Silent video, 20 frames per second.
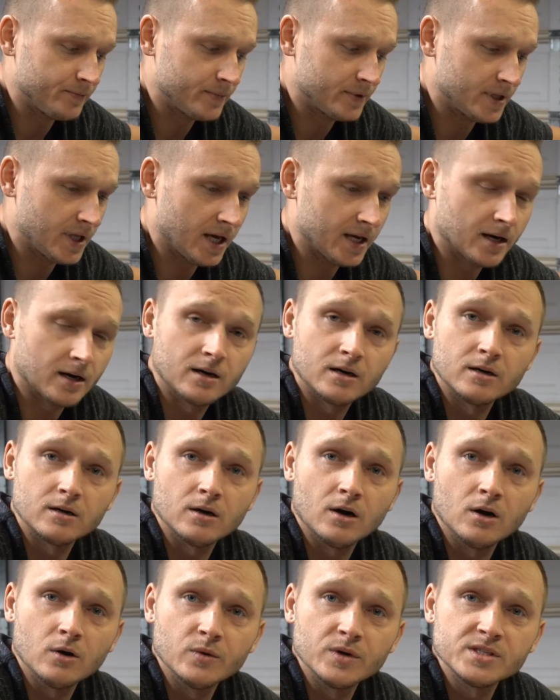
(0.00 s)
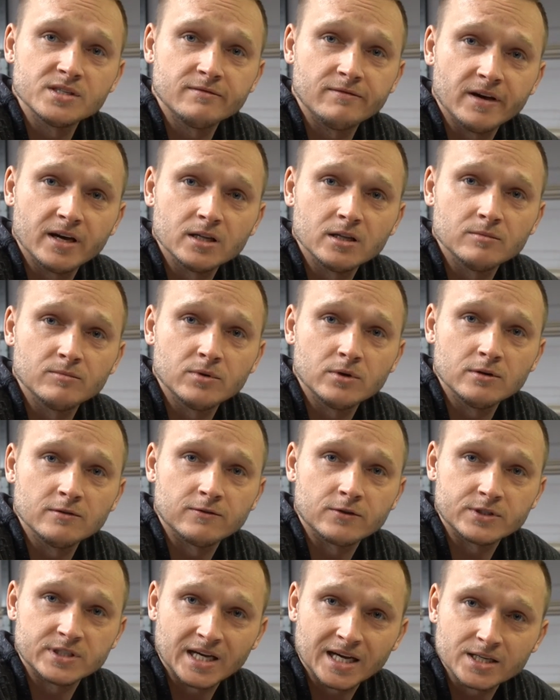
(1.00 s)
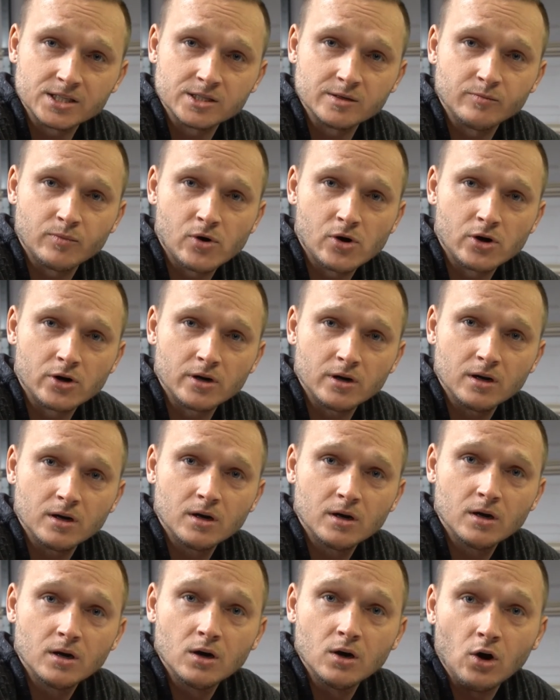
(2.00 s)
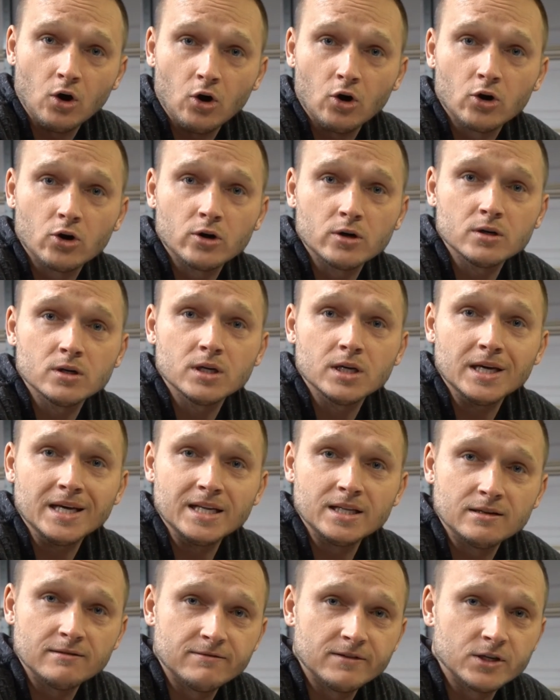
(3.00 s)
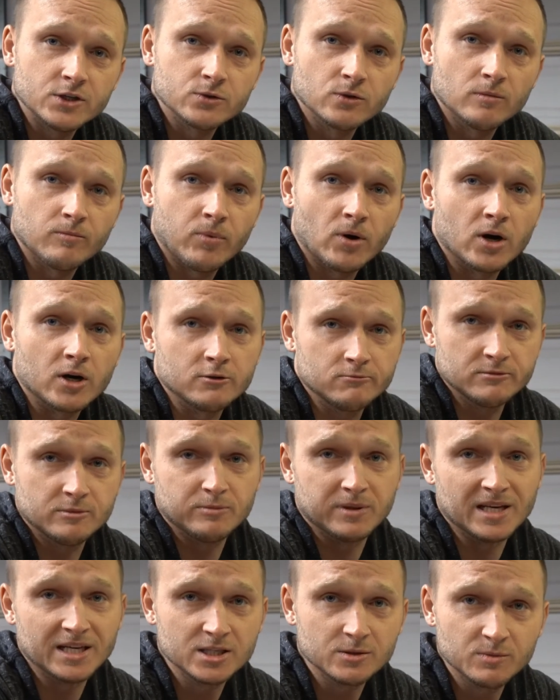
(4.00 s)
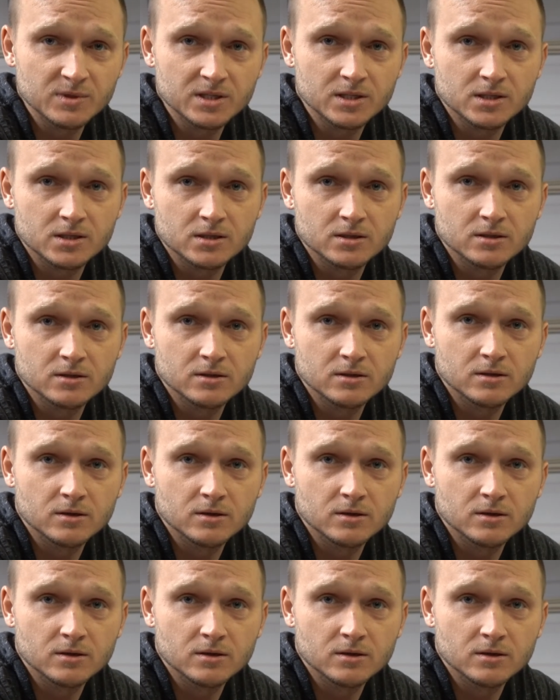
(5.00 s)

they are always available for tech support or individual part replacements,